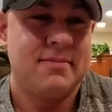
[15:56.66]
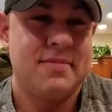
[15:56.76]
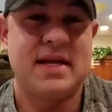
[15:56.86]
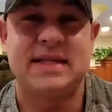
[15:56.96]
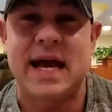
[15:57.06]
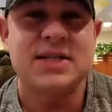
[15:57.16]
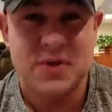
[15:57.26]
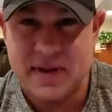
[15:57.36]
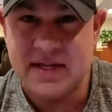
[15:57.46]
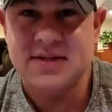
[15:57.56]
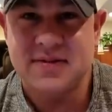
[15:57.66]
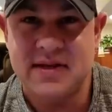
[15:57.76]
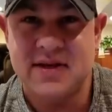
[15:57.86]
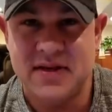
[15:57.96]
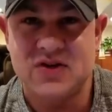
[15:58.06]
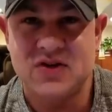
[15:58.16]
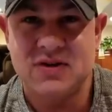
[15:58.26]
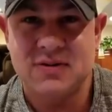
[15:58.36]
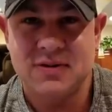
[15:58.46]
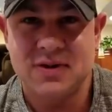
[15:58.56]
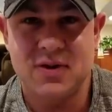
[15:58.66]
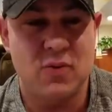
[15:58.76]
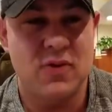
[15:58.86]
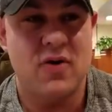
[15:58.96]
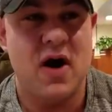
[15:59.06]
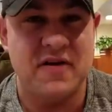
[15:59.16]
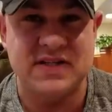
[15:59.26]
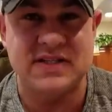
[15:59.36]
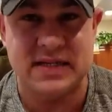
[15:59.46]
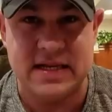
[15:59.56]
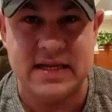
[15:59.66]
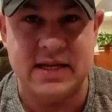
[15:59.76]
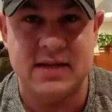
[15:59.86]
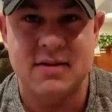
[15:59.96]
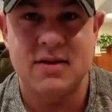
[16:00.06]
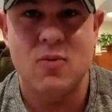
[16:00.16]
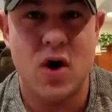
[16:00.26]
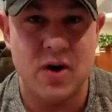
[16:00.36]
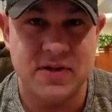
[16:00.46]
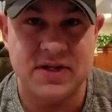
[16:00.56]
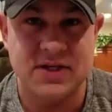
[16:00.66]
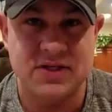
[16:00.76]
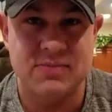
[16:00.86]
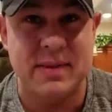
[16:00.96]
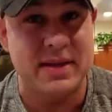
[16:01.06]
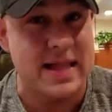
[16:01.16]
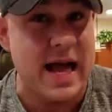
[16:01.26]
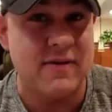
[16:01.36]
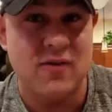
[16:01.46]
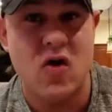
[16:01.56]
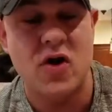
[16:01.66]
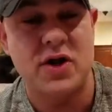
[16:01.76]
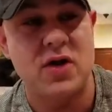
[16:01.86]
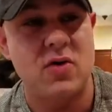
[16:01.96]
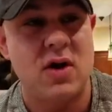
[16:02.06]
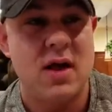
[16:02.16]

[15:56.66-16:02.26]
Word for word: exacerbates the condition, you know, with off-season eating, water retention, maybe lack of cardio,